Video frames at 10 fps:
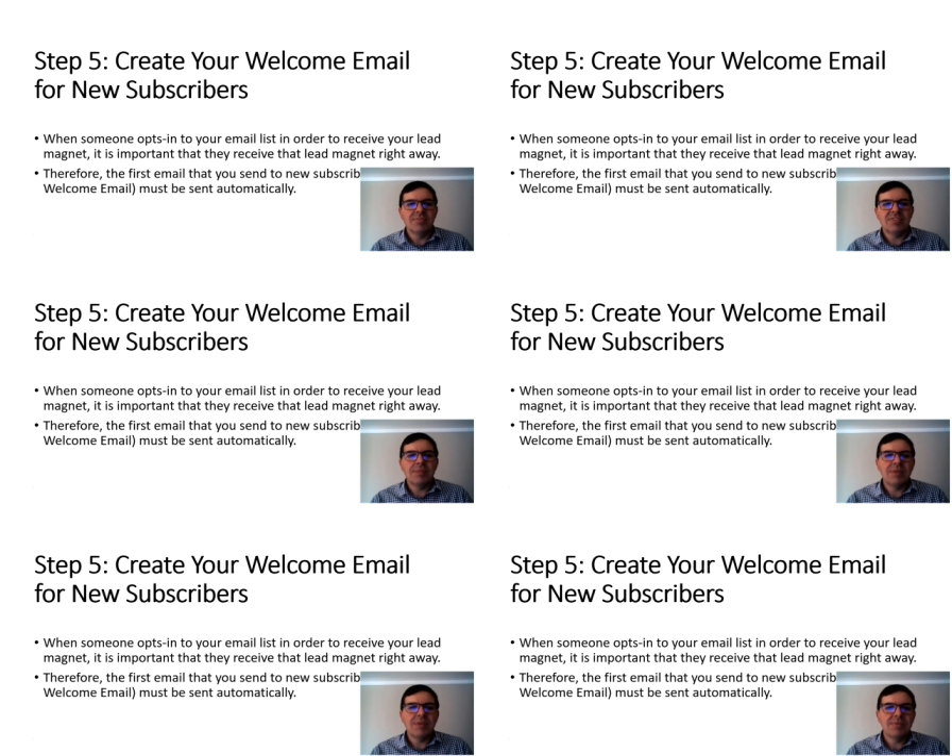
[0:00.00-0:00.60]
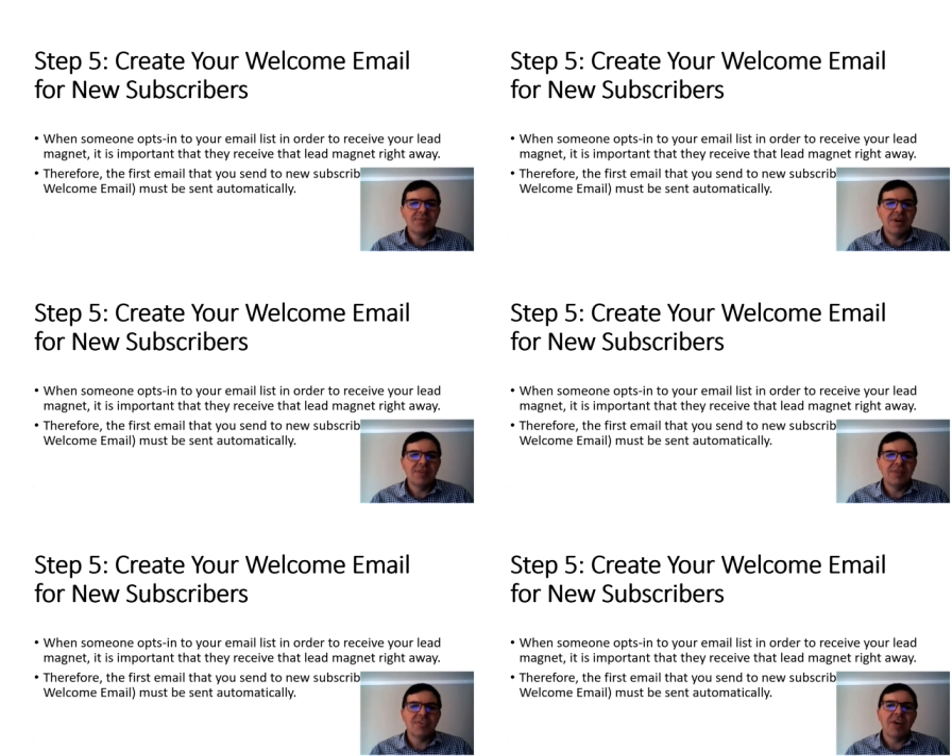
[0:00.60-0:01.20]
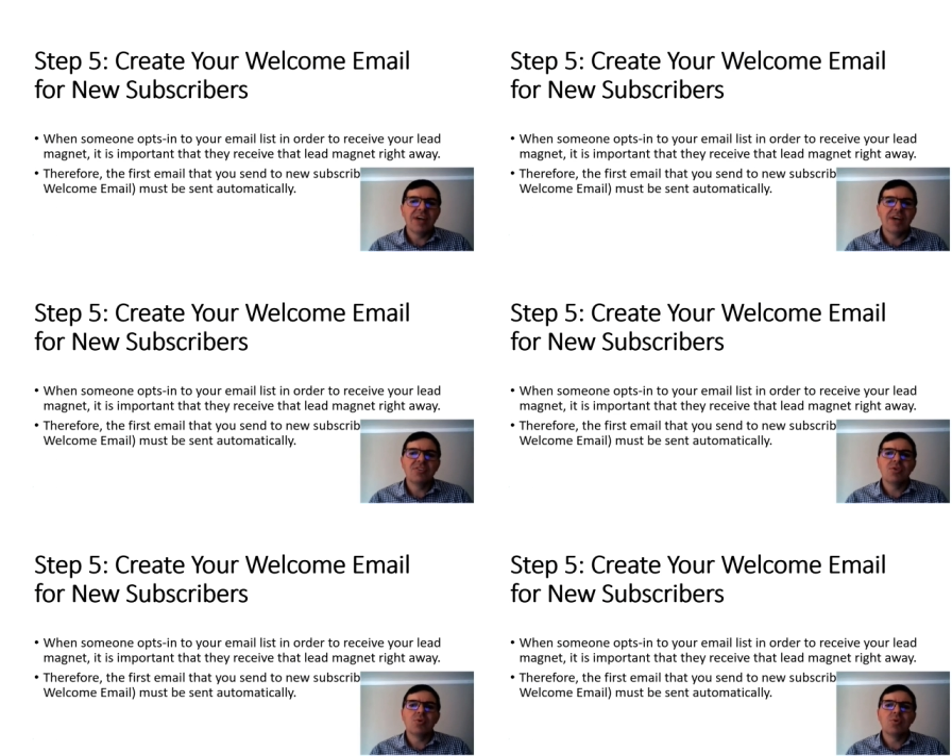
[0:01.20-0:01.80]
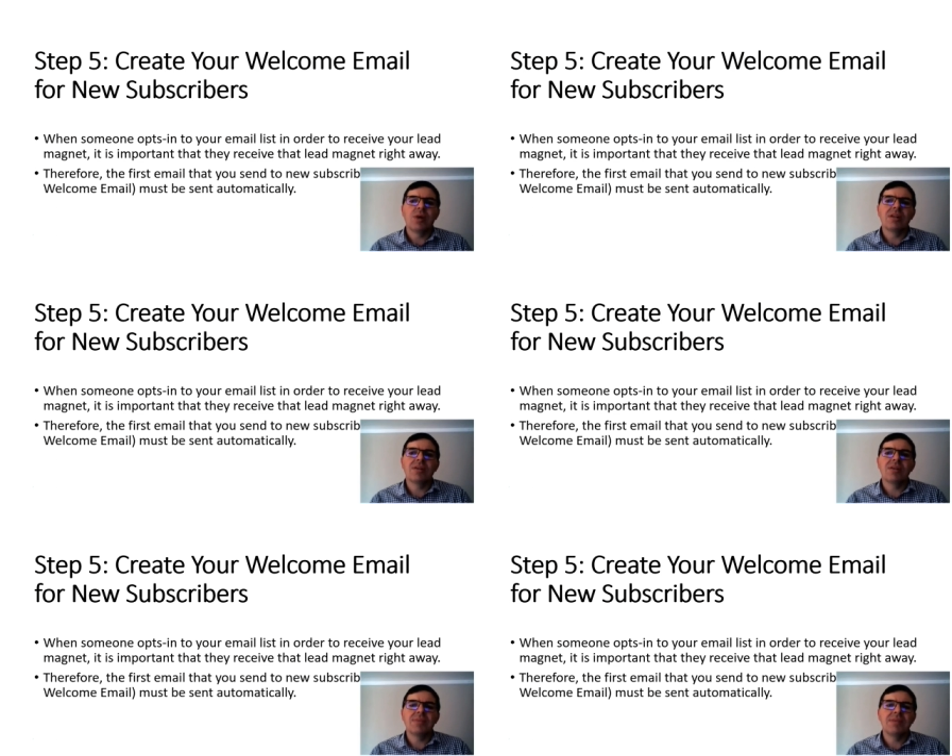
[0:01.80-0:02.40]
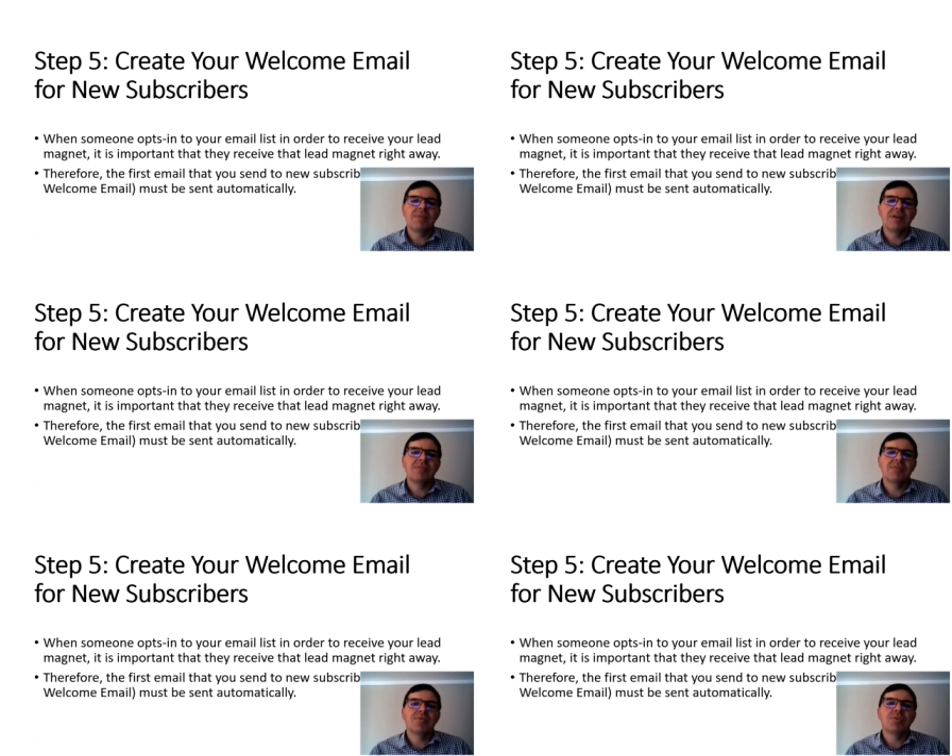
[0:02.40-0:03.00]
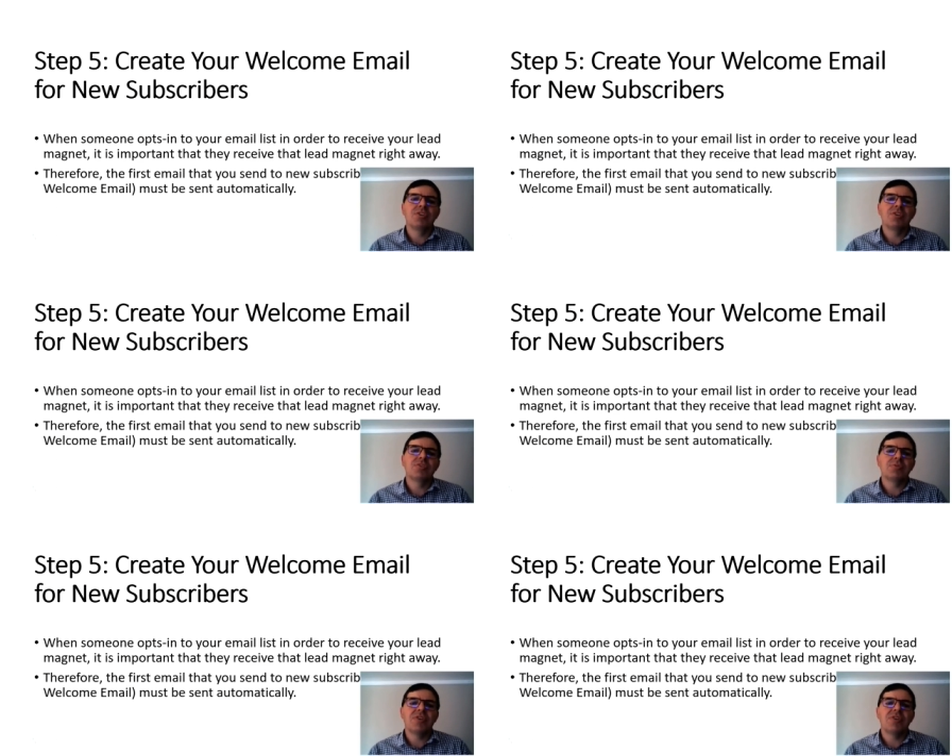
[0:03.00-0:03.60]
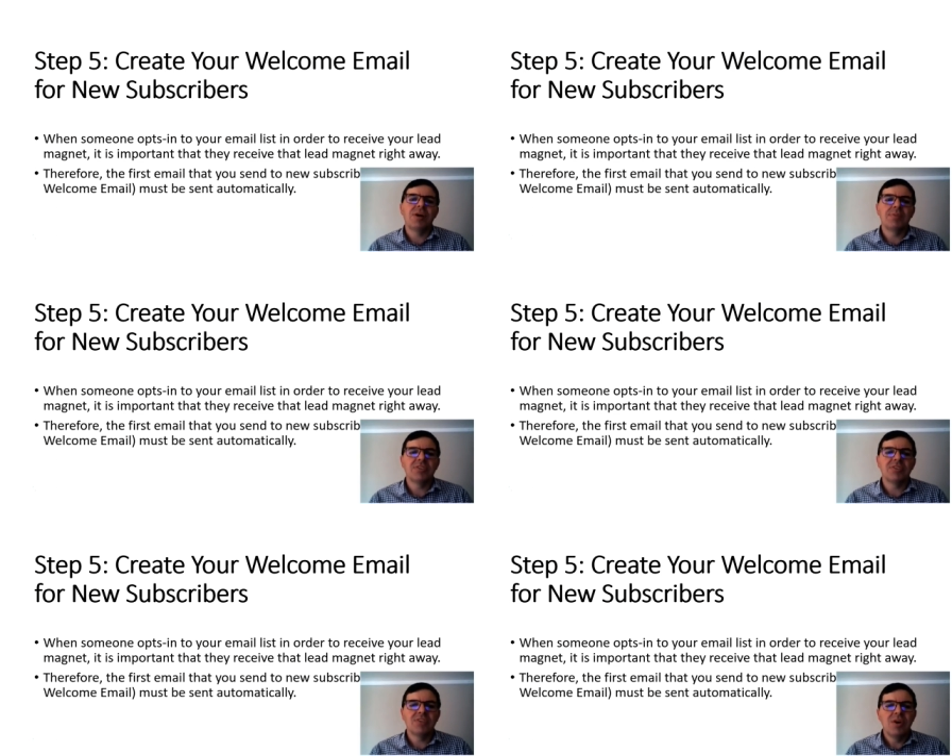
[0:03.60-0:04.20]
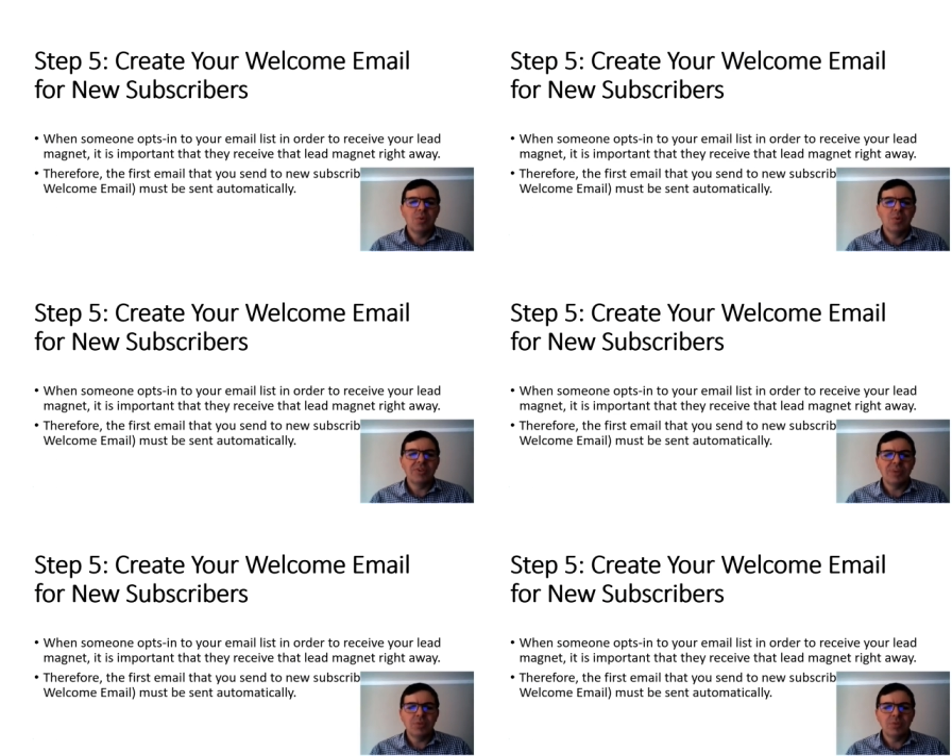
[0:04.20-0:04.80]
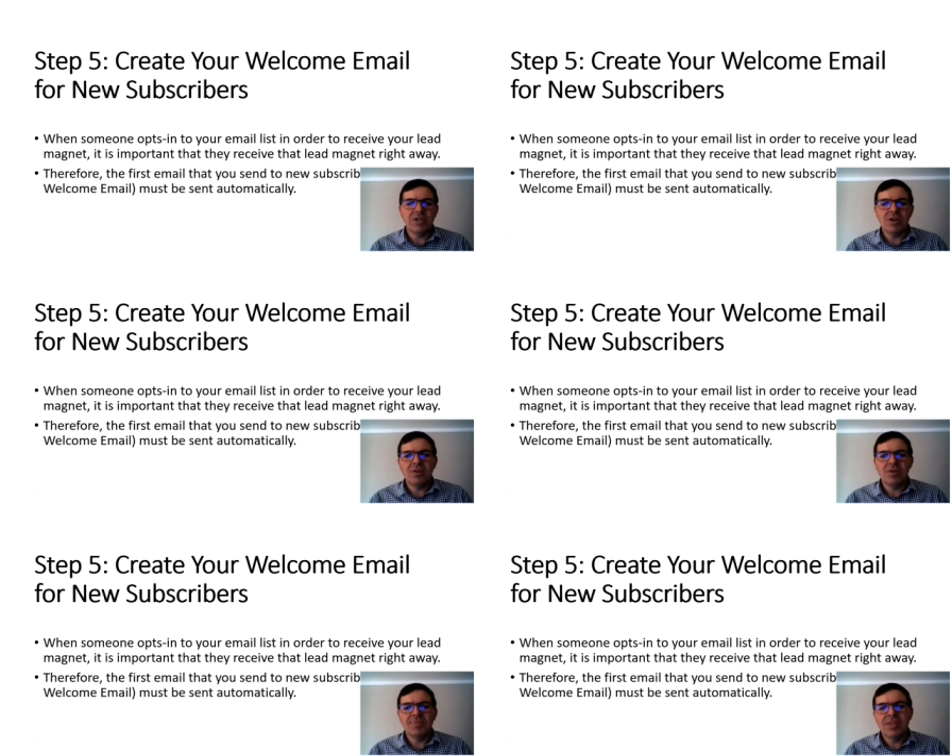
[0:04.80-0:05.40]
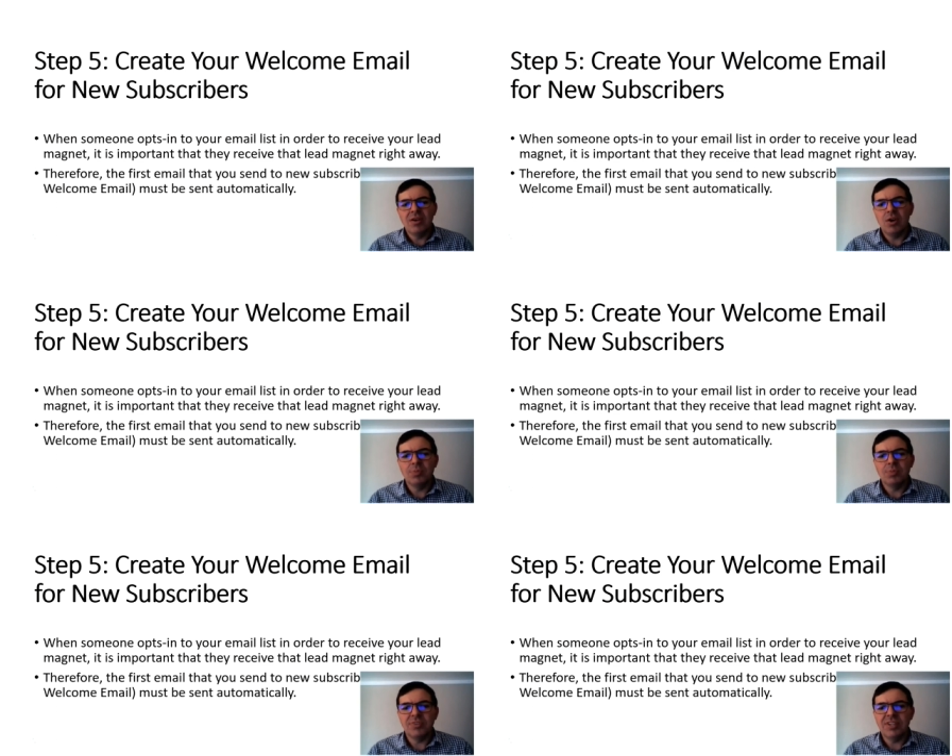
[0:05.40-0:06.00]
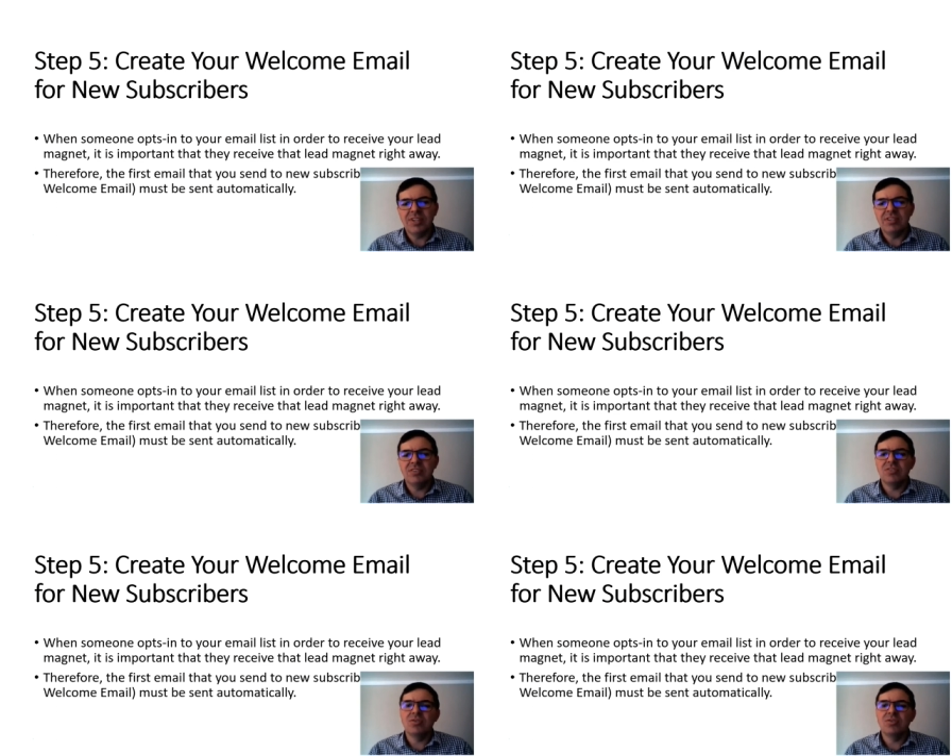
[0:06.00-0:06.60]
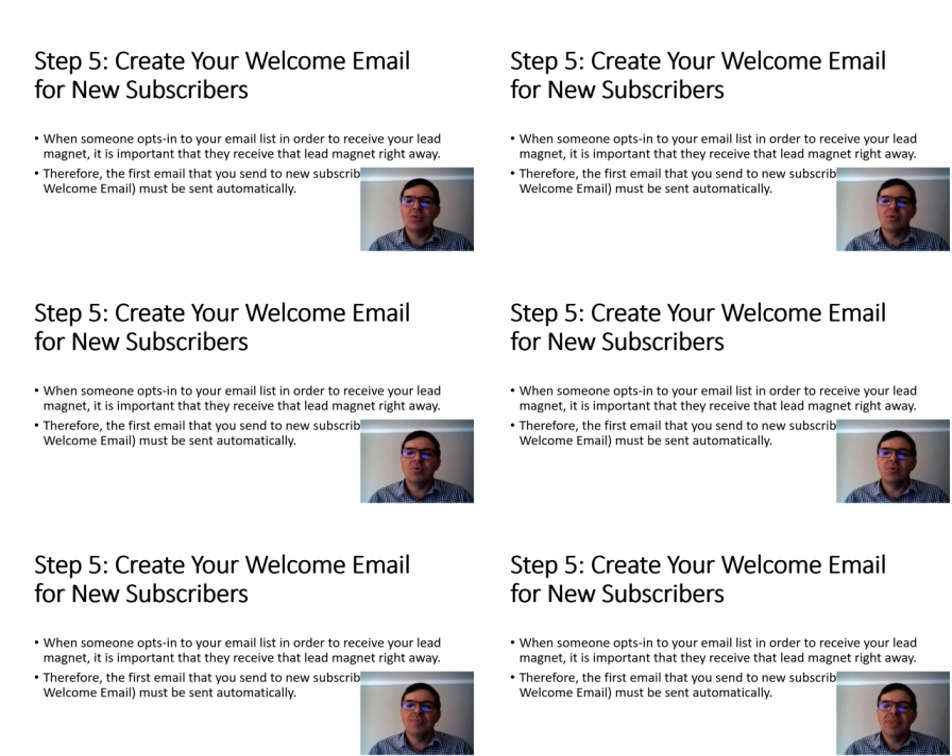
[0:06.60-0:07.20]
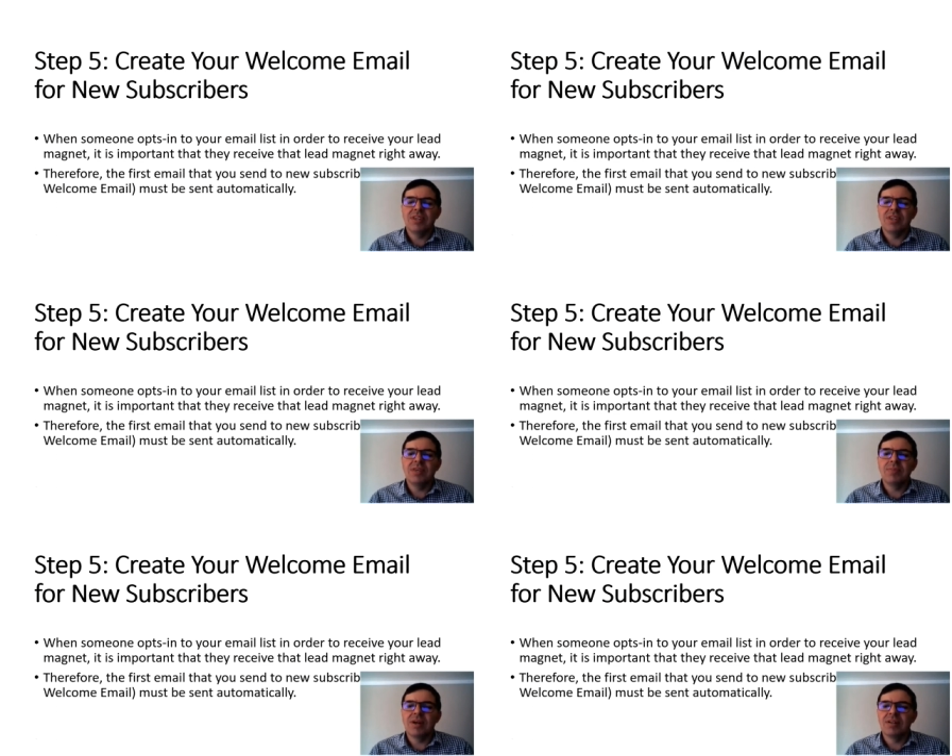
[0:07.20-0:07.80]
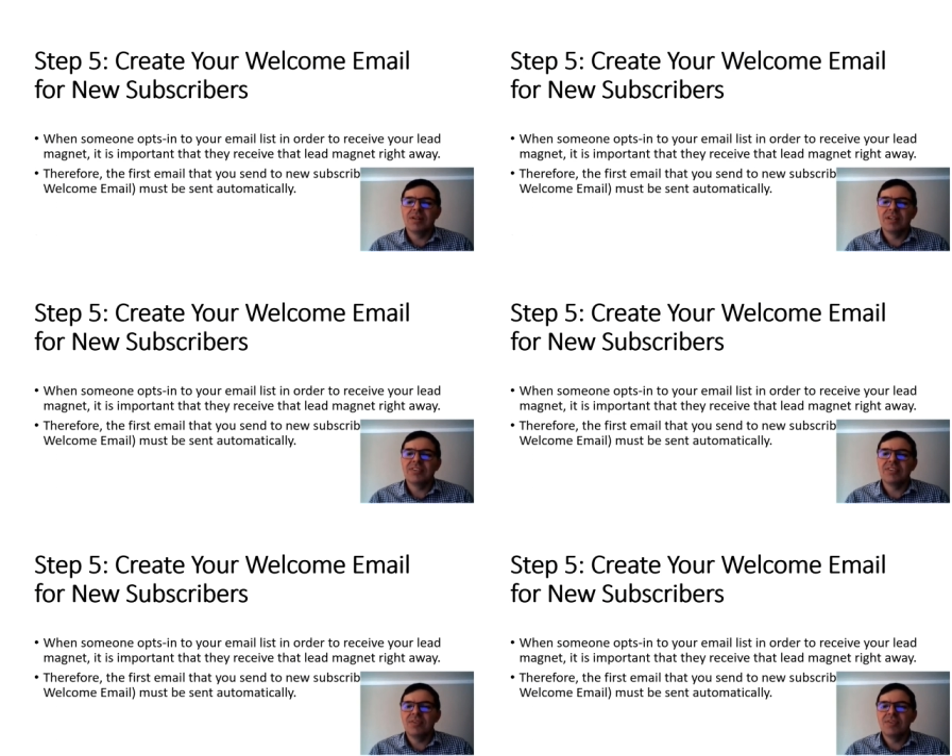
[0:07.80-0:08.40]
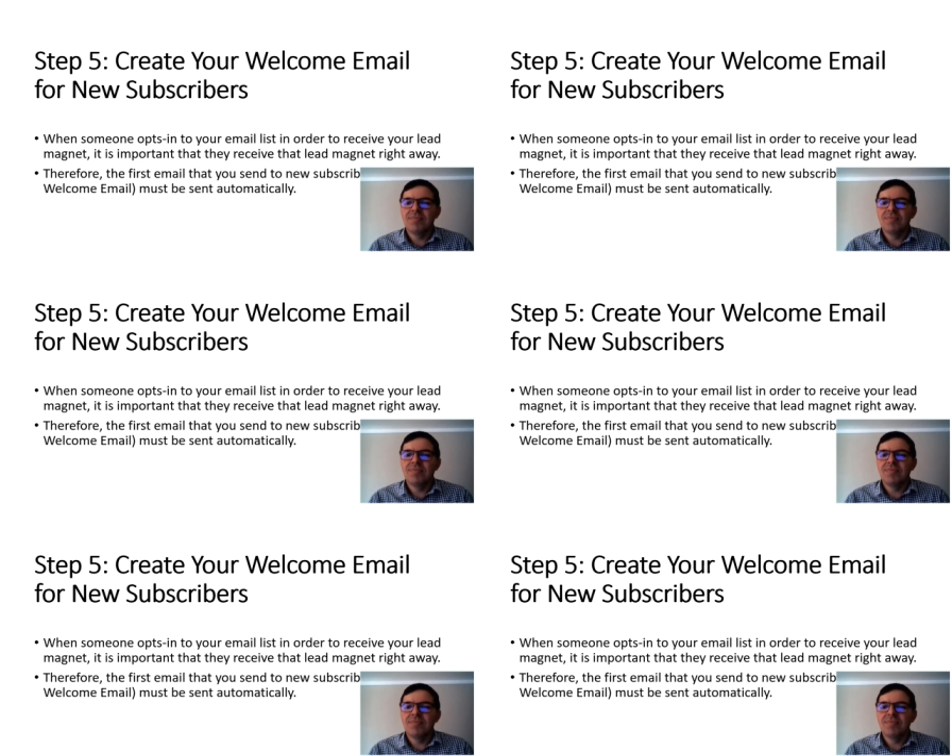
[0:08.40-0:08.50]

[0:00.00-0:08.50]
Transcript: step number five, create your welcome email for new subscribers. When someone opts into your email list